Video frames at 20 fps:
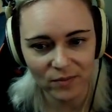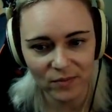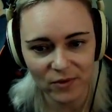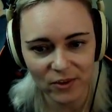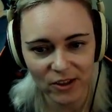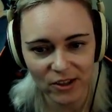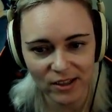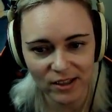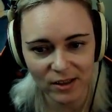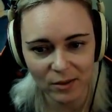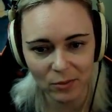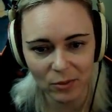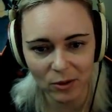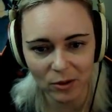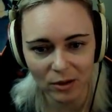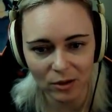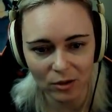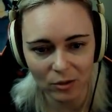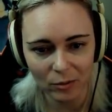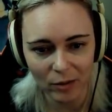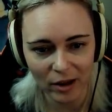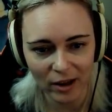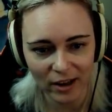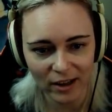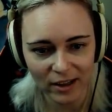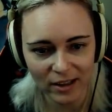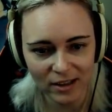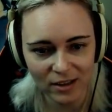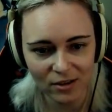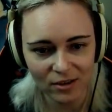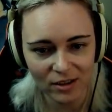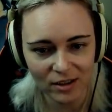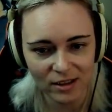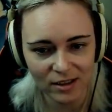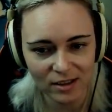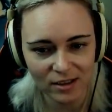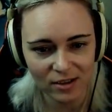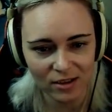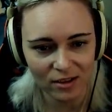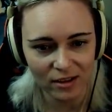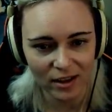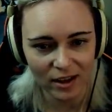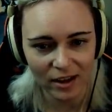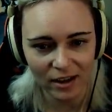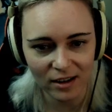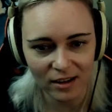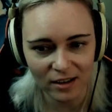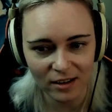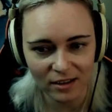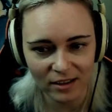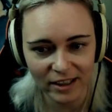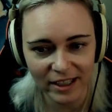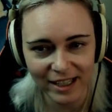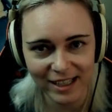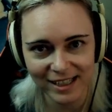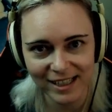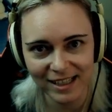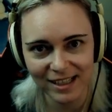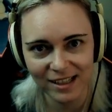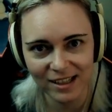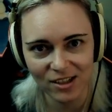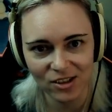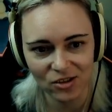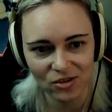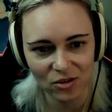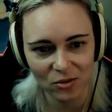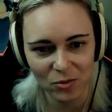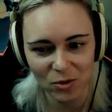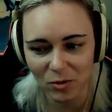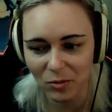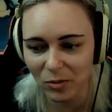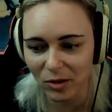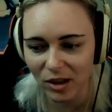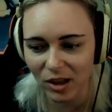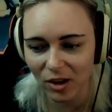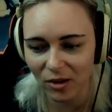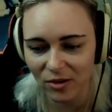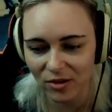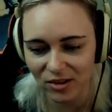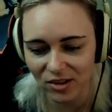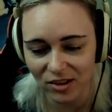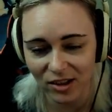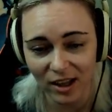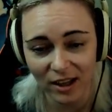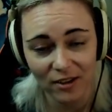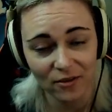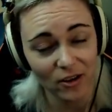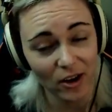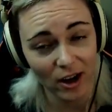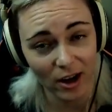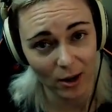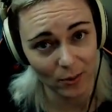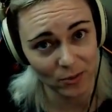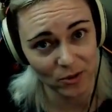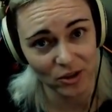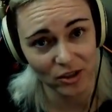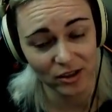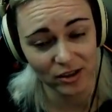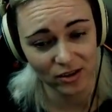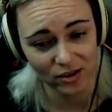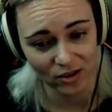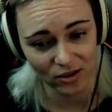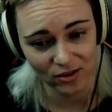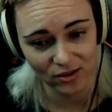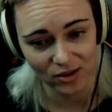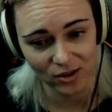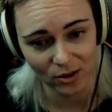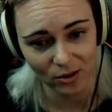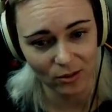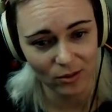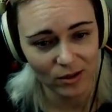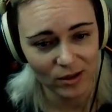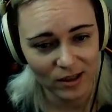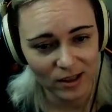Very simple little mod. You can install that. Linked in the description below. There's a lot of options also.